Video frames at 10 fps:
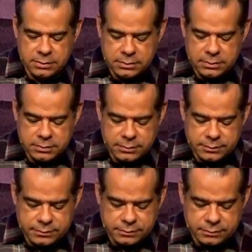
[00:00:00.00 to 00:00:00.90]

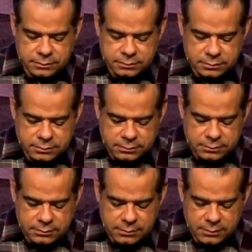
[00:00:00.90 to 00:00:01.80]

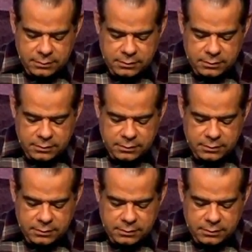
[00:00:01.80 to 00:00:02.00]
[no speech]